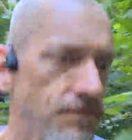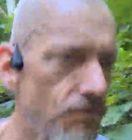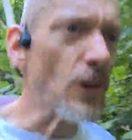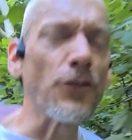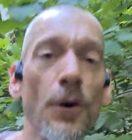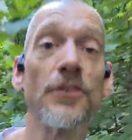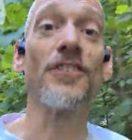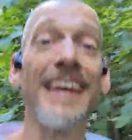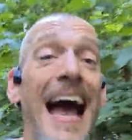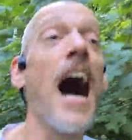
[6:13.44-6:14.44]
So I should
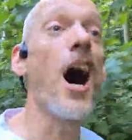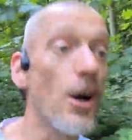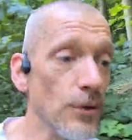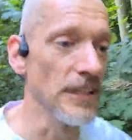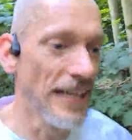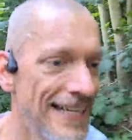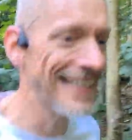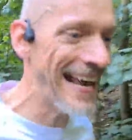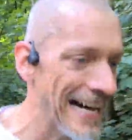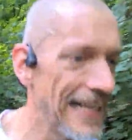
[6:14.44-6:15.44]
say aural
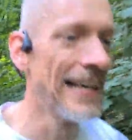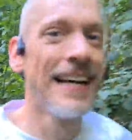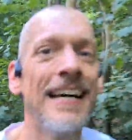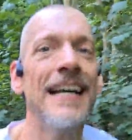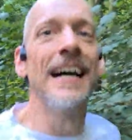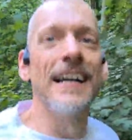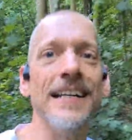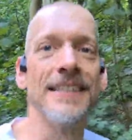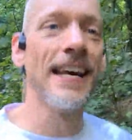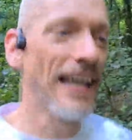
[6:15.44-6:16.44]
canal.
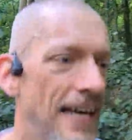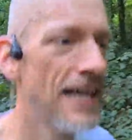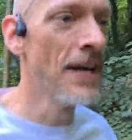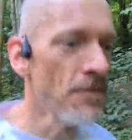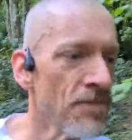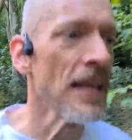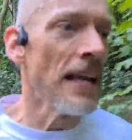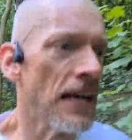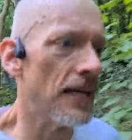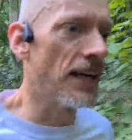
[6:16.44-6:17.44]
And
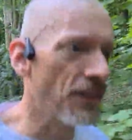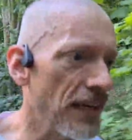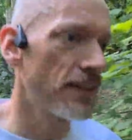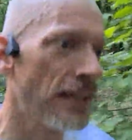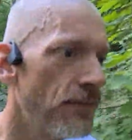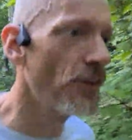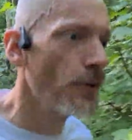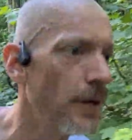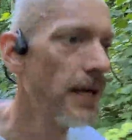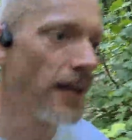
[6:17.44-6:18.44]
that gives you
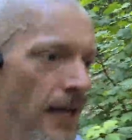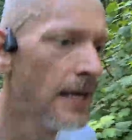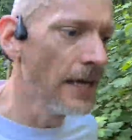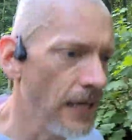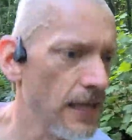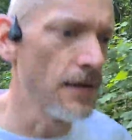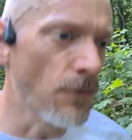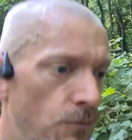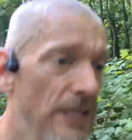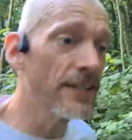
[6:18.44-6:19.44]

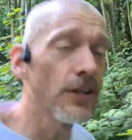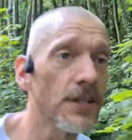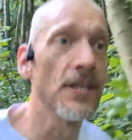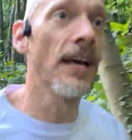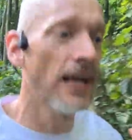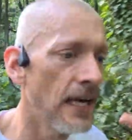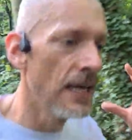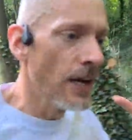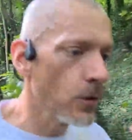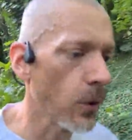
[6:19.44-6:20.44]
really good
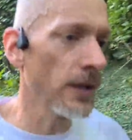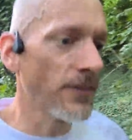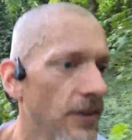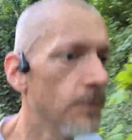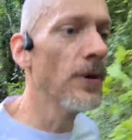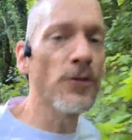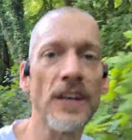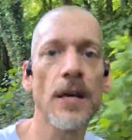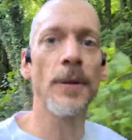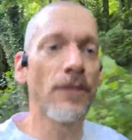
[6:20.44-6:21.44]
quality of music
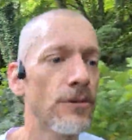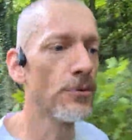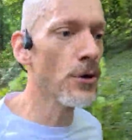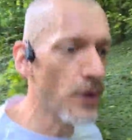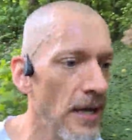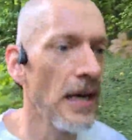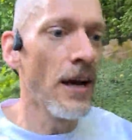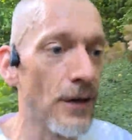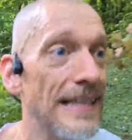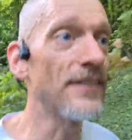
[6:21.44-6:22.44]
coming through, or
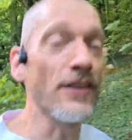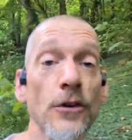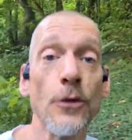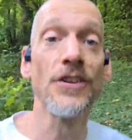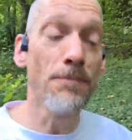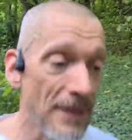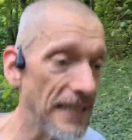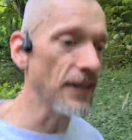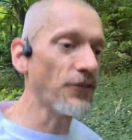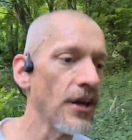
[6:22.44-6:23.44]
at least it's not
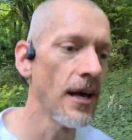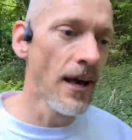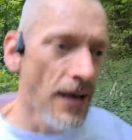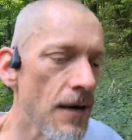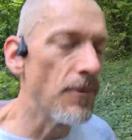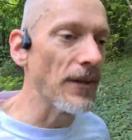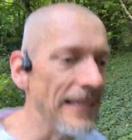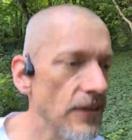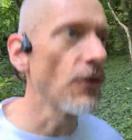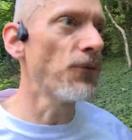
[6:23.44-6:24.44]
diminished by the
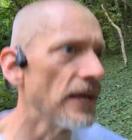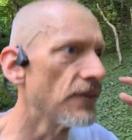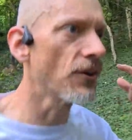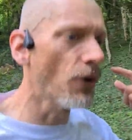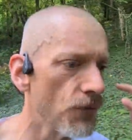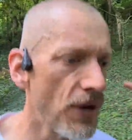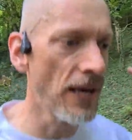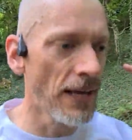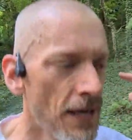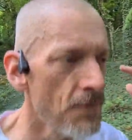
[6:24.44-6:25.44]
interface of
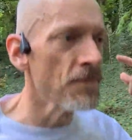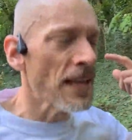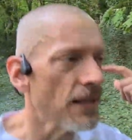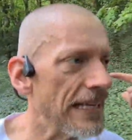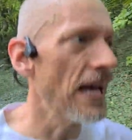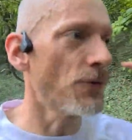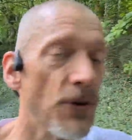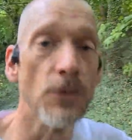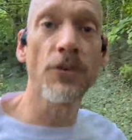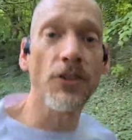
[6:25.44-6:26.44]
the
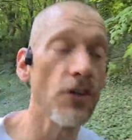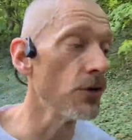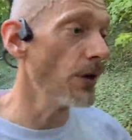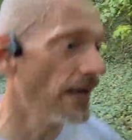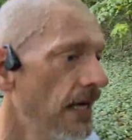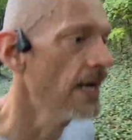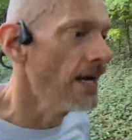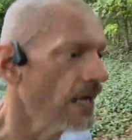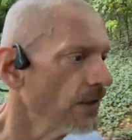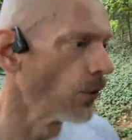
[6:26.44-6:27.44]
headphones to
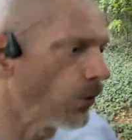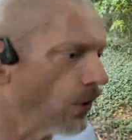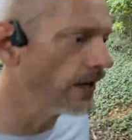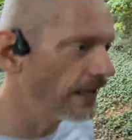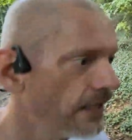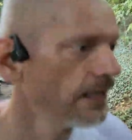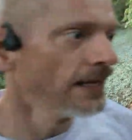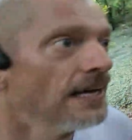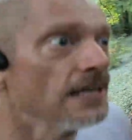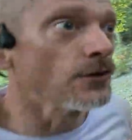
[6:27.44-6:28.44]
your
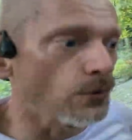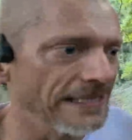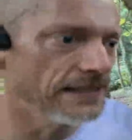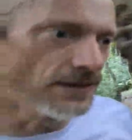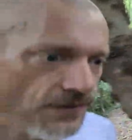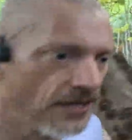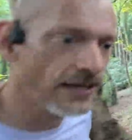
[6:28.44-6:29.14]
ears